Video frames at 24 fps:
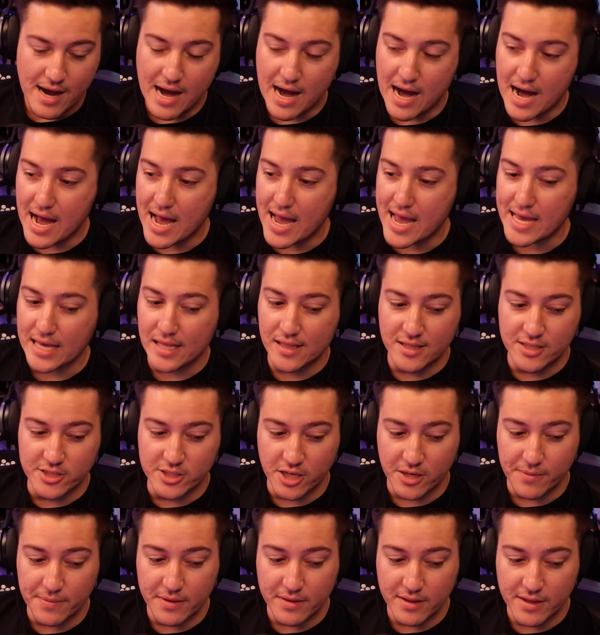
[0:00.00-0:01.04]
I
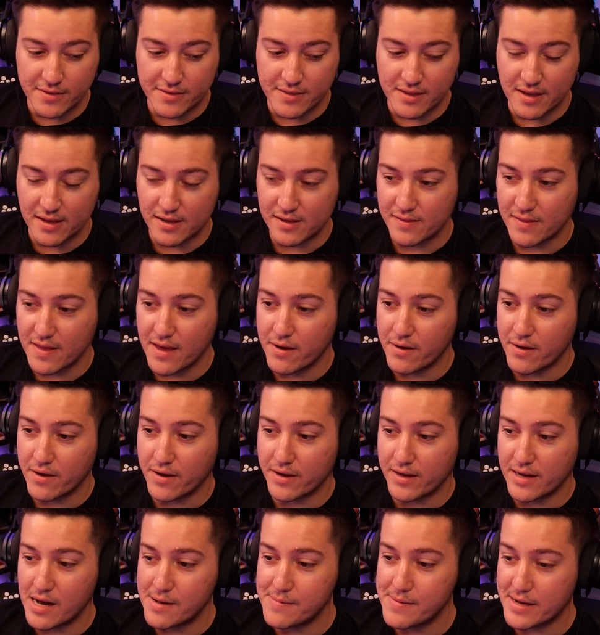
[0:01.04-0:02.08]
legitimately think they
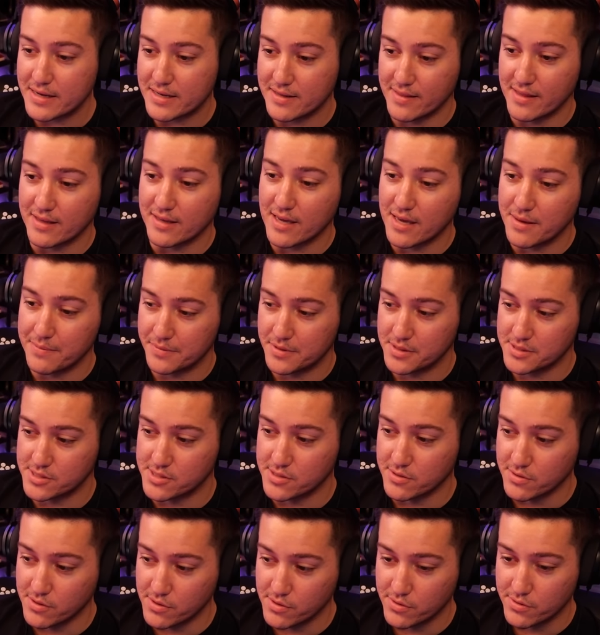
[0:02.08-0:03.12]
got back in the game because
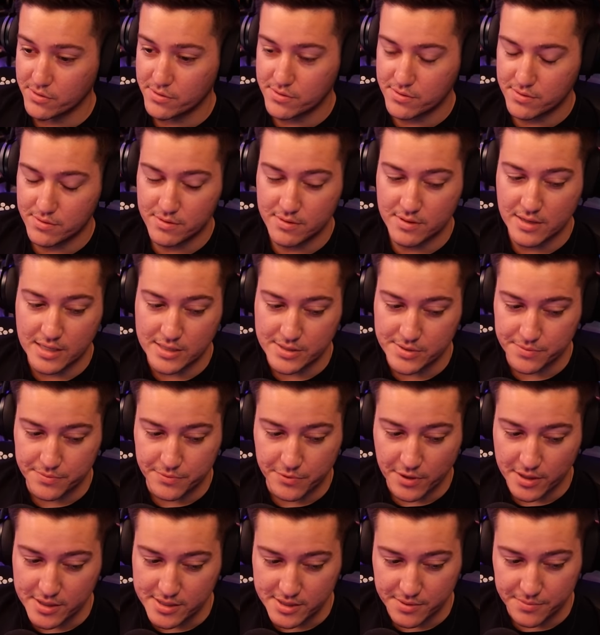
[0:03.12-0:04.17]
Stallone had some
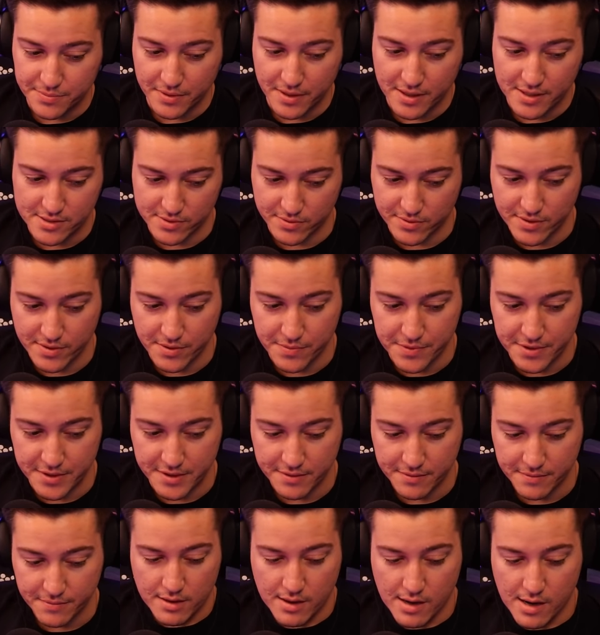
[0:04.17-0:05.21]
crazy plays around the
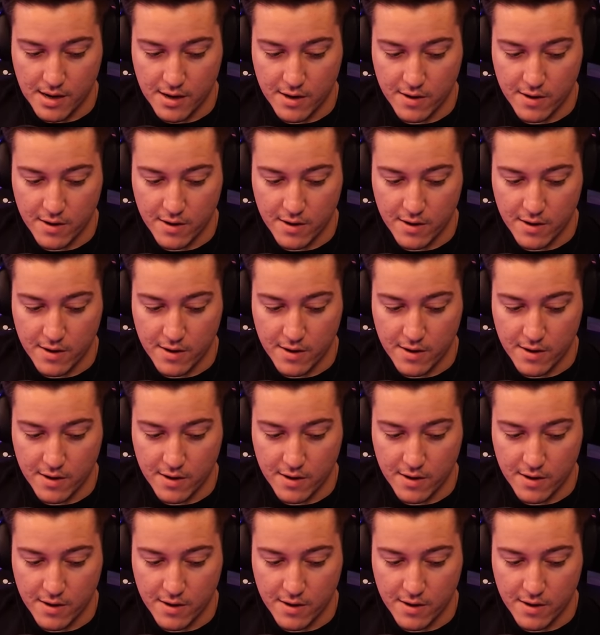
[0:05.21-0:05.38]
beacon. All